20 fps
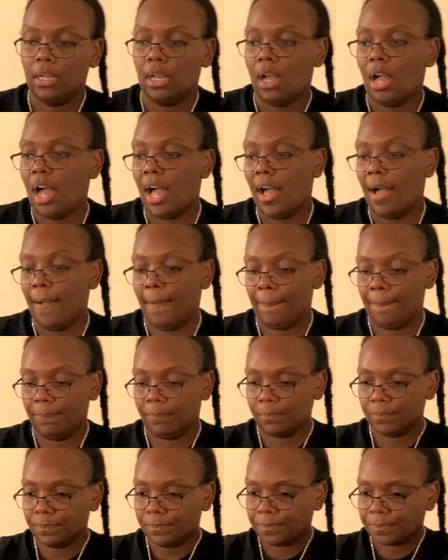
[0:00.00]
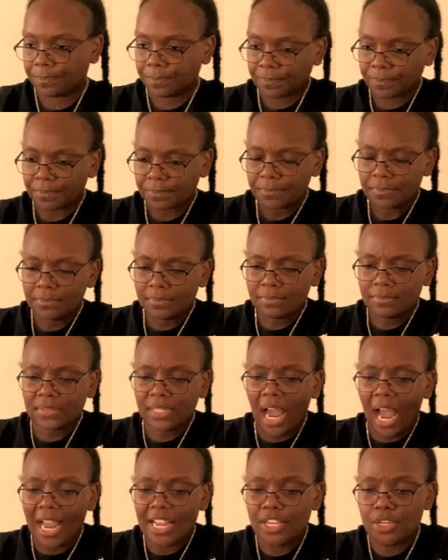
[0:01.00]
Um,
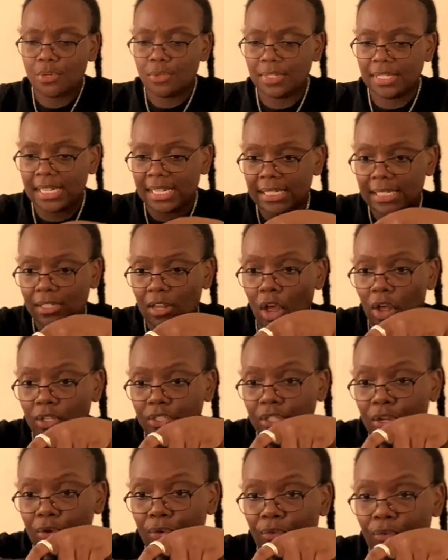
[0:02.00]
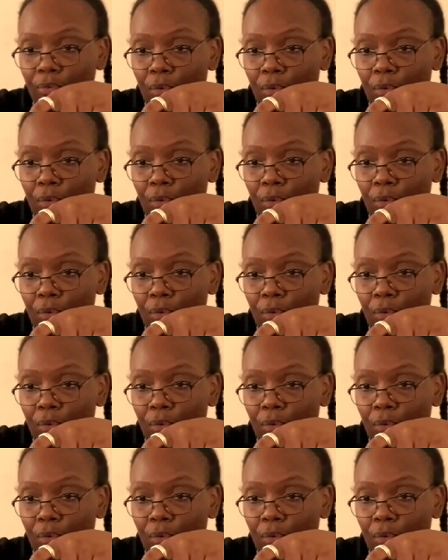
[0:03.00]
I use this also